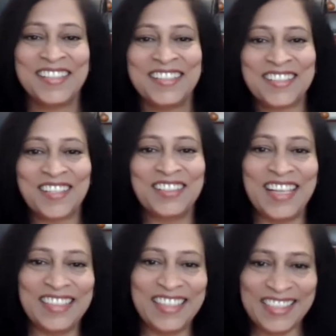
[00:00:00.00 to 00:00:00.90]
So
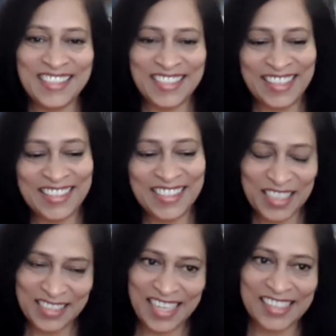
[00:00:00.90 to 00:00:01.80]
that's
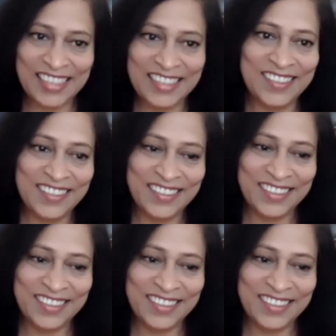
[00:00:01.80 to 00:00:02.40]
exactly, you know,